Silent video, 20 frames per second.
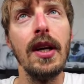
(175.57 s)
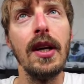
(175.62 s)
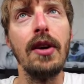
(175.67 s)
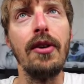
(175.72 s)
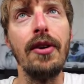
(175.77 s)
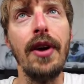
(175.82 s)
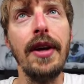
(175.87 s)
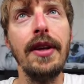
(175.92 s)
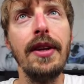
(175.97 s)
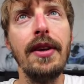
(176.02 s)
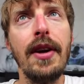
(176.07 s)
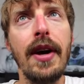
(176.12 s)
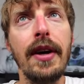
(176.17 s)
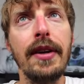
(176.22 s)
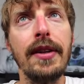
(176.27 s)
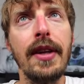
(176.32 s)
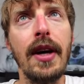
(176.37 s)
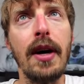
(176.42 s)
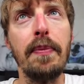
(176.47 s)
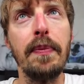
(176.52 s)
Create
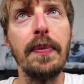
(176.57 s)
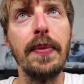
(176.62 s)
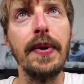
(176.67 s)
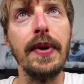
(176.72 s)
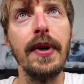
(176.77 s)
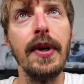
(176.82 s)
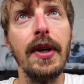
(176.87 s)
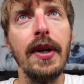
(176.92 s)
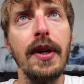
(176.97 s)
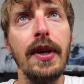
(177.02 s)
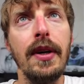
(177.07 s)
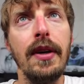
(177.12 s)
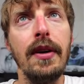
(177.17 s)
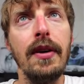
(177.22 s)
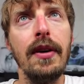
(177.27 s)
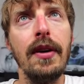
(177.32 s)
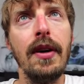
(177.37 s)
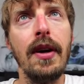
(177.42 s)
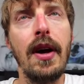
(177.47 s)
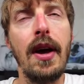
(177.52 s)
React App,
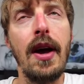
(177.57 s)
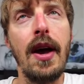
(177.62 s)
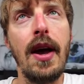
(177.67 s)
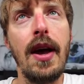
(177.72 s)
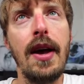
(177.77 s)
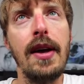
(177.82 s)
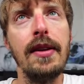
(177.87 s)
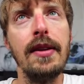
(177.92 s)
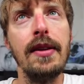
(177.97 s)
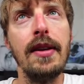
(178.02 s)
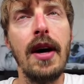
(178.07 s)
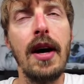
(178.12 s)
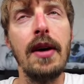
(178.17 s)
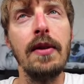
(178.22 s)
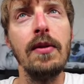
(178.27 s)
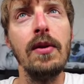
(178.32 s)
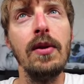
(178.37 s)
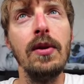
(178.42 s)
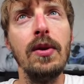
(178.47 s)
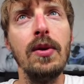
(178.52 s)
and
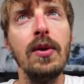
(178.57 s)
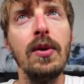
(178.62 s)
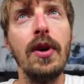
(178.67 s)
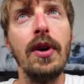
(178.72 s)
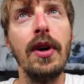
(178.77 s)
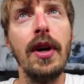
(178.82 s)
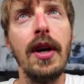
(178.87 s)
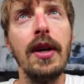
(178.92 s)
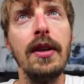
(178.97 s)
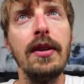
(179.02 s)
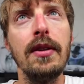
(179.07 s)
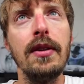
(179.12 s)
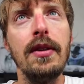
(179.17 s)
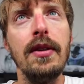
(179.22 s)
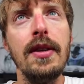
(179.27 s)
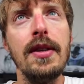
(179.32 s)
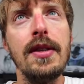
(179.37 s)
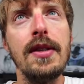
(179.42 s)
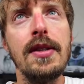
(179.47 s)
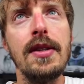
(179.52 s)
I'm going to create
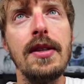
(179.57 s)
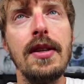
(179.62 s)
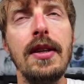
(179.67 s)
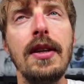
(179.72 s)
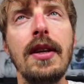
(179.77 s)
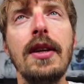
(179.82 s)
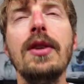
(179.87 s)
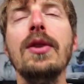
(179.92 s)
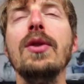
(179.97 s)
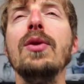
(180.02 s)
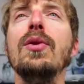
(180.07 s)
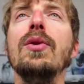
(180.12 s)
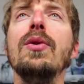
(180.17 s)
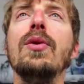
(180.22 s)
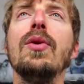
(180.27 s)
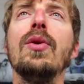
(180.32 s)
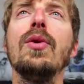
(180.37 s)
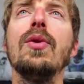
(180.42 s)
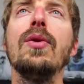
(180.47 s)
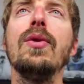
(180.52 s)
this in a
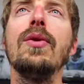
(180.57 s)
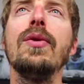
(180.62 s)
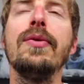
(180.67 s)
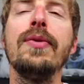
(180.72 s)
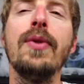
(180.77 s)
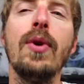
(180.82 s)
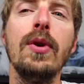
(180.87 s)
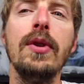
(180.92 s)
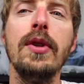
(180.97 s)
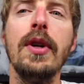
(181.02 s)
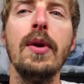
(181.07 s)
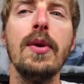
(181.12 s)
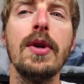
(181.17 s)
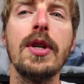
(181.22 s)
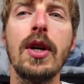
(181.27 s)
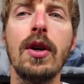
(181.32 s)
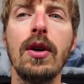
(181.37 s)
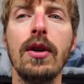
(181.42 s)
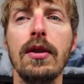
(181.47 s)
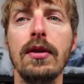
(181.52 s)
new folder,
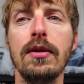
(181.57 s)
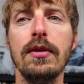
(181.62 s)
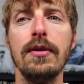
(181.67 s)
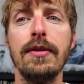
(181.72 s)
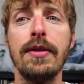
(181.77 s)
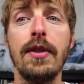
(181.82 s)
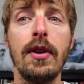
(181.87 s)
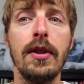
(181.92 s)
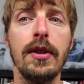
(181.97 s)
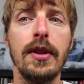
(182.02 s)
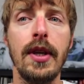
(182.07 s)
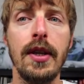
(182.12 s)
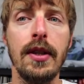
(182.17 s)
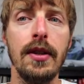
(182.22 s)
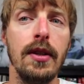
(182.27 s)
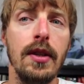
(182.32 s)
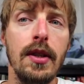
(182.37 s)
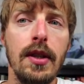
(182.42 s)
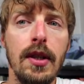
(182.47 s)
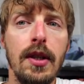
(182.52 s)
which I call frontend.